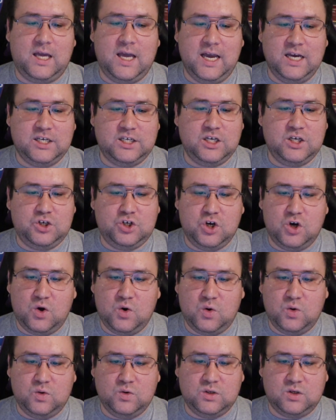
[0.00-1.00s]
Casey
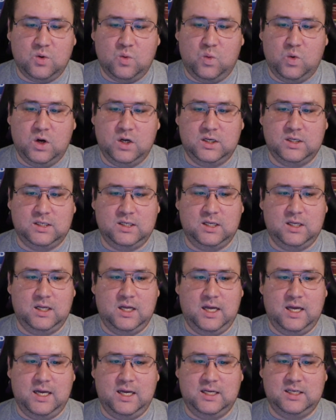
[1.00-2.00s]
Jones
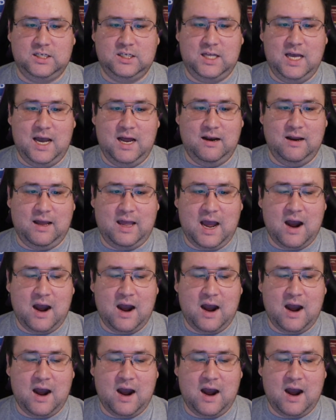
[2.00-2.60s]
is that